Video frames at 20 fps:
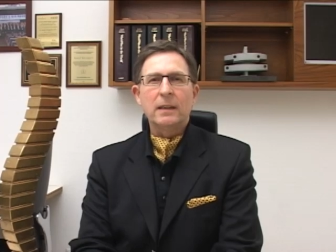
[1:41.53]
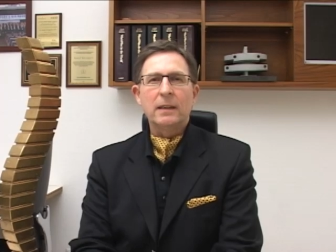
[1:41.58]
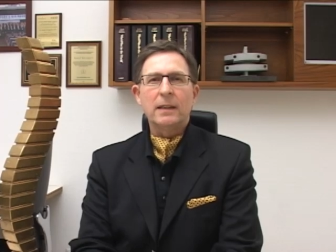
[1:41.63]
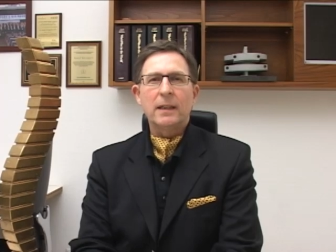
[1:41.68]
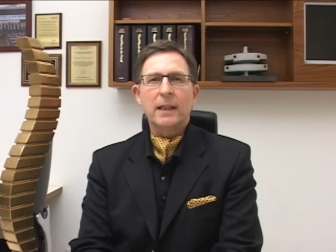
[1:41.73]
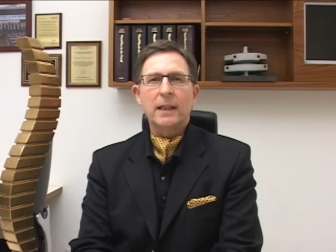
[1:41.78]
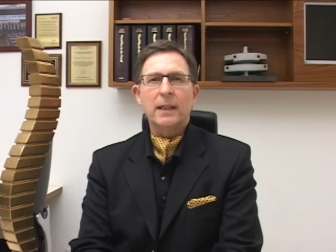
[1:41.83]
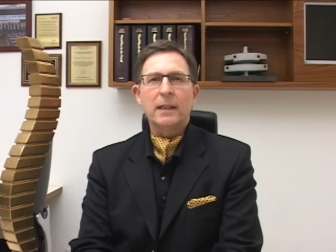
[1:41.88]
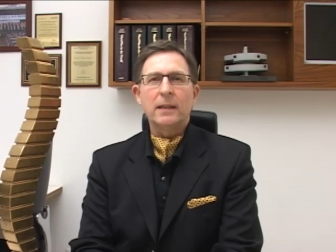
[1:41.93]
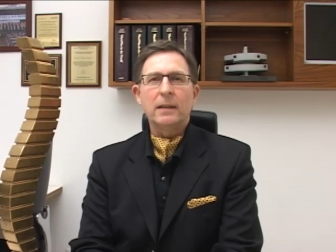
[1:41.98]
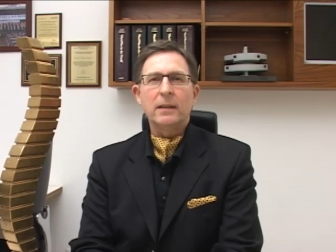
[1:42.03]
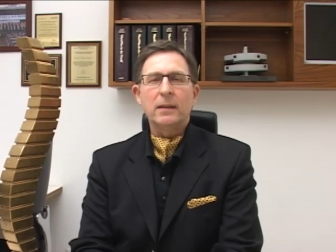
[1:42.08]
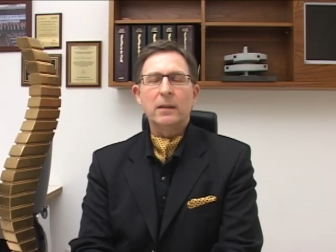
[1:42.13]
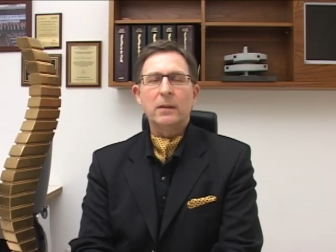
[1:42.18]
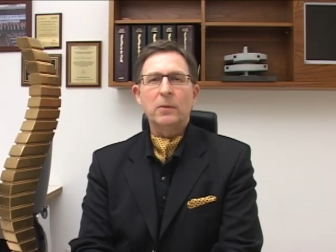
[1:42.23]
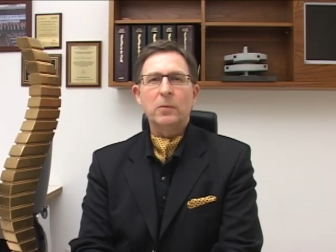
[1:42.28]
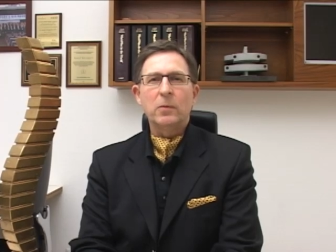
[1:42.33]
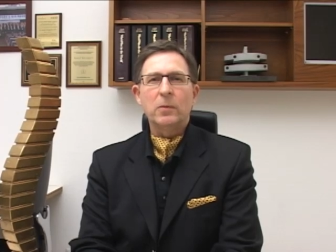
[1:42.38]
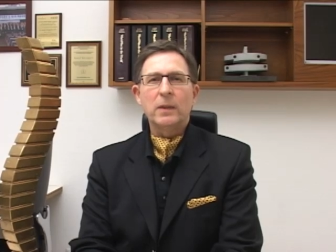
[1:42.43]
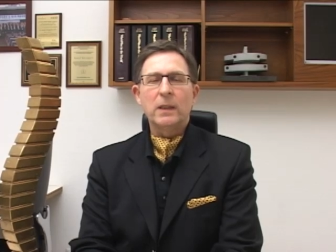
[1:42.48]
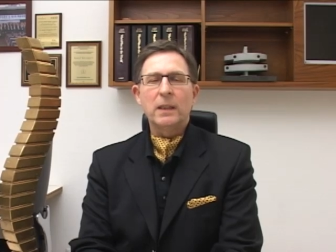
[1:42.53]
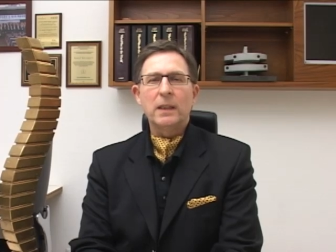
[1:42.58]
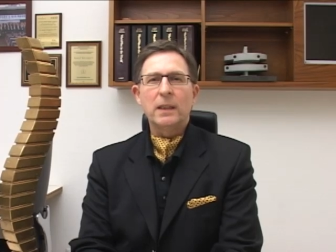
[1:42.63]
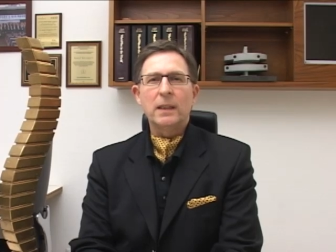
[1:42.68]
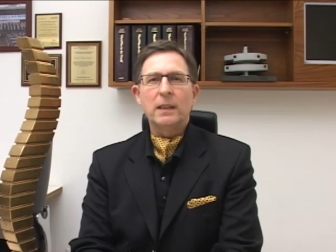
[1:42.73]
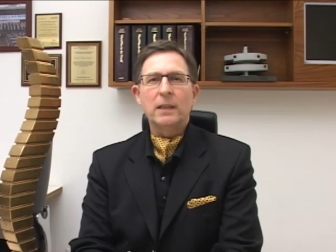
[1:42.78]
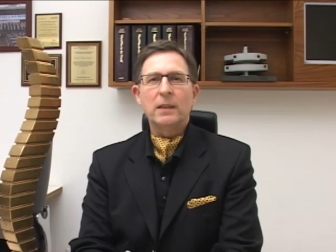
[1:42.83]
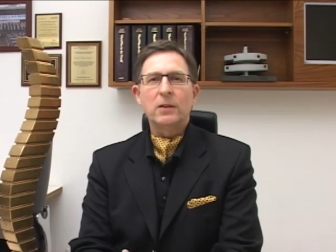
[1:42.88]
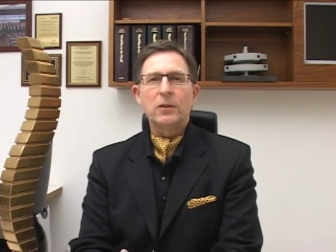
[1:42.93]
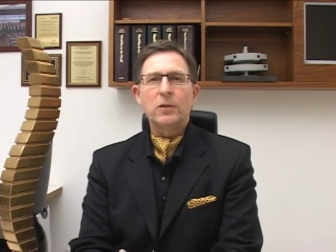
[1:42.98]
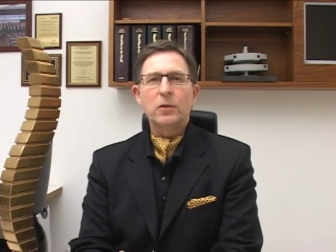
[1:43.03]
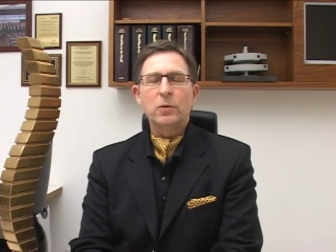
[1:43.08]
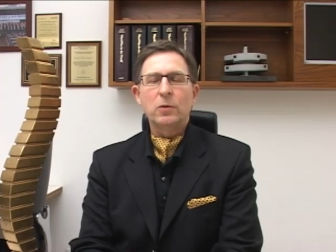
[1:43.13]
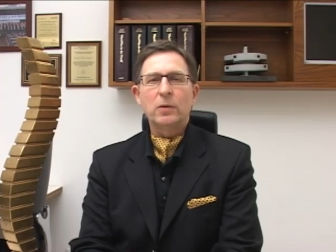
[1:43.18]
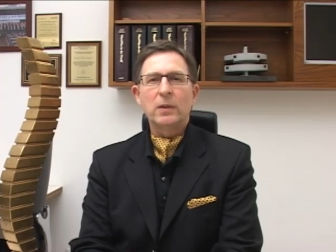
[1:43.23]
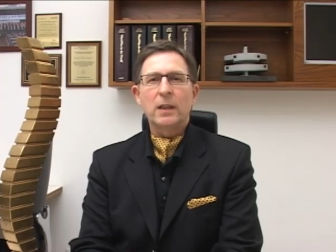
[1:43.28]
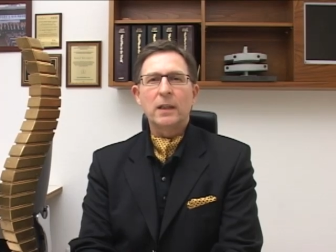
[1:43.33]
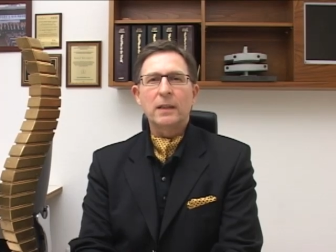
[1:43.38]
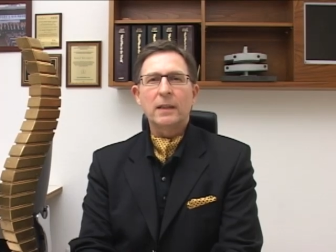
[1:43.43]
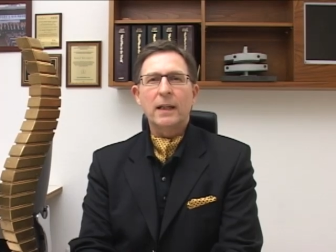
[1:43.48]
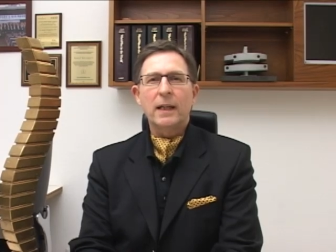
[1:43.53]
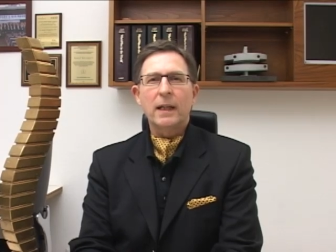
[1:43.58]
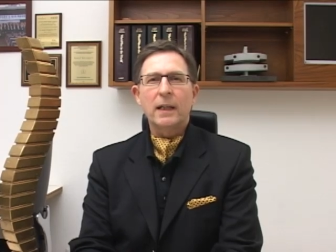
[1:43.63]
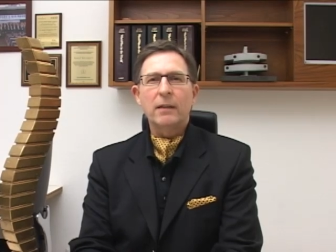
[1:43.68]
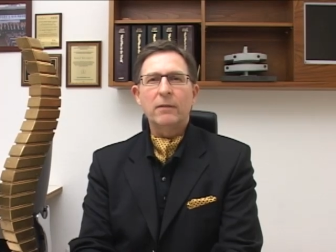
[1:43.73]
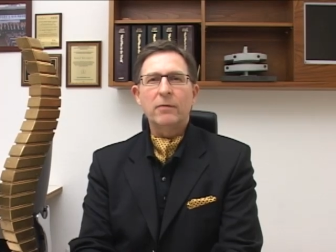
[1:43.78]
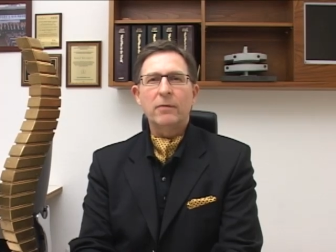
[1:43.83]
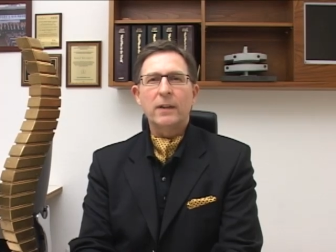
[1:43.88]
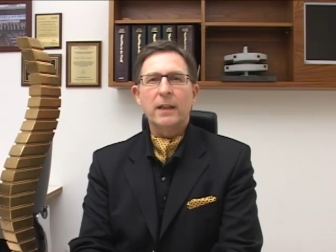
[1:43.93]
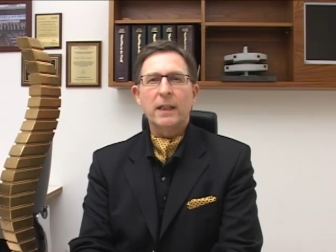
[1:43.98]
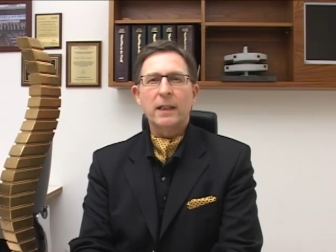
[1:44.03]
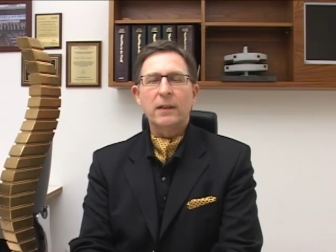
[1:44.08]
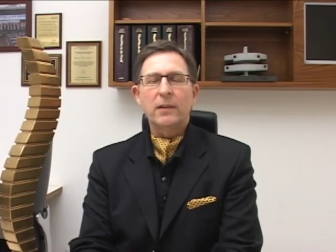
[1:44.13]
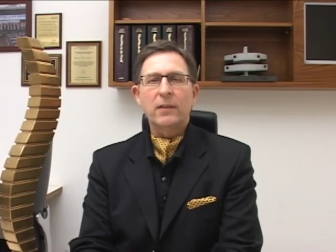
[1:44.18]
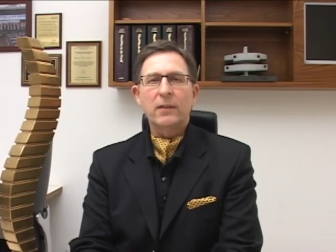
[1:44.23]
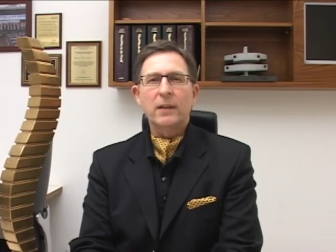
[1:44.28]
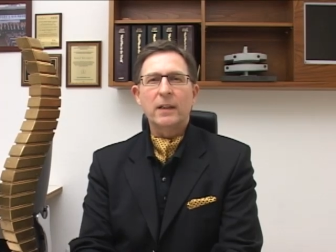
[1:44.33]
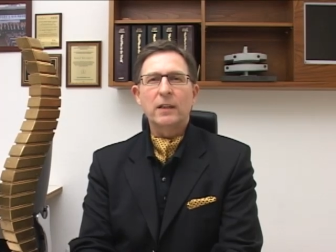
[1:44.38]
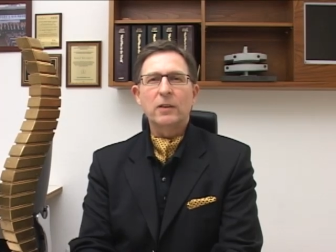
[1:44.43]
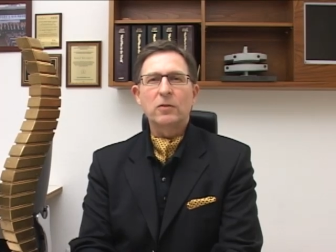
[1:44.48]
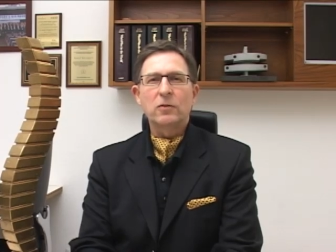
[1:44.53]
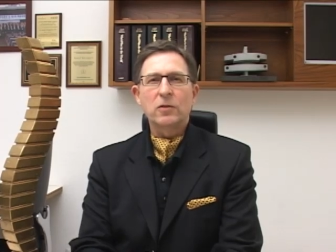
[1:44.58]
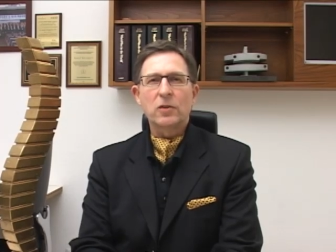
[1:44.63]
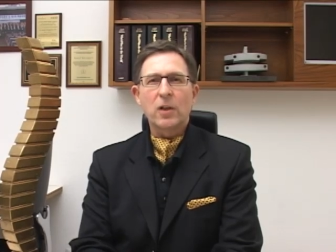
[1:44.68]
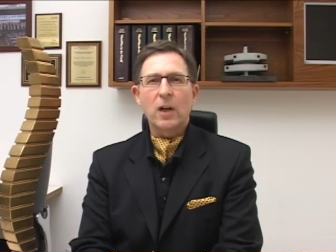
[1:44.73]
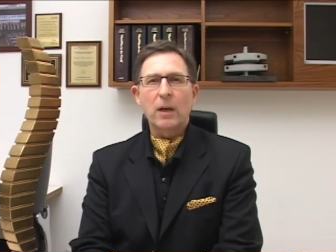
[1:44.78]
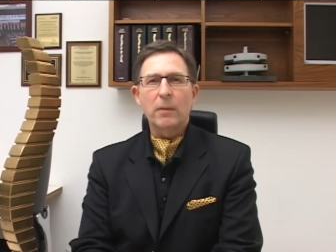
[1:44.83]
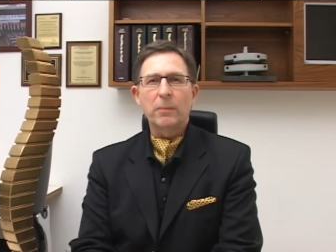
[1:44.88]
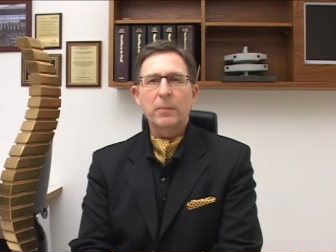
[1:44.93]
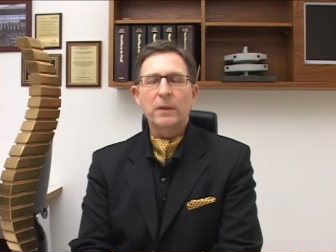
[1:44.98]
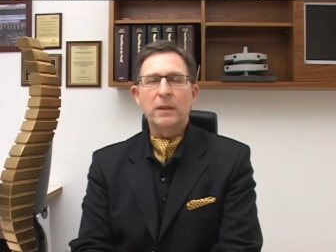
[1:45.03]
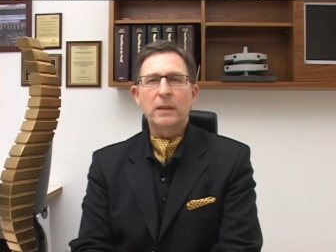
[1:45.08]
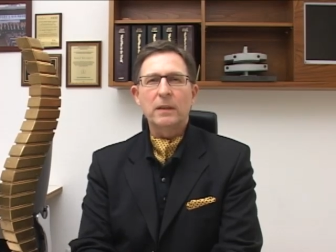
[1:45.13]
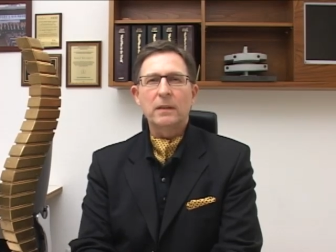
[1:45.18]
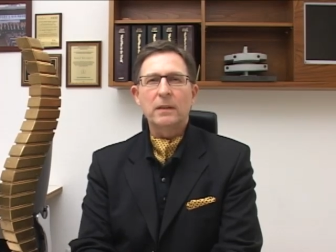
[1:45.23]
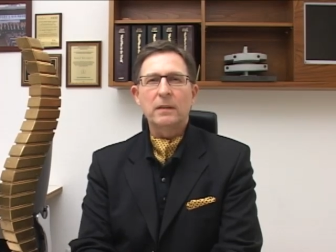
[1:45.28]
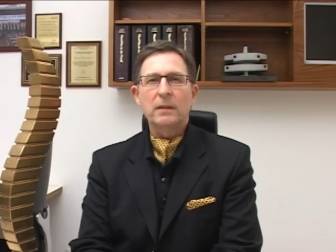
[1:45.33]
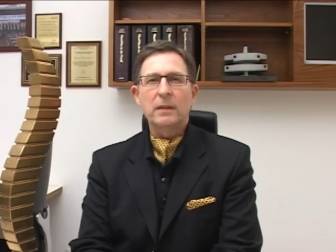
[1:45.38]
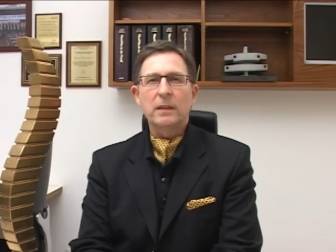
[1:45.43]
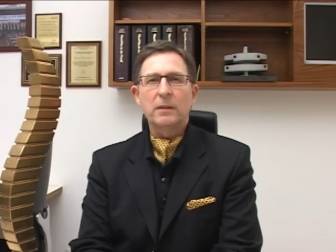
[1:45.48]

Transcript: then uh, we do not have anything to top it.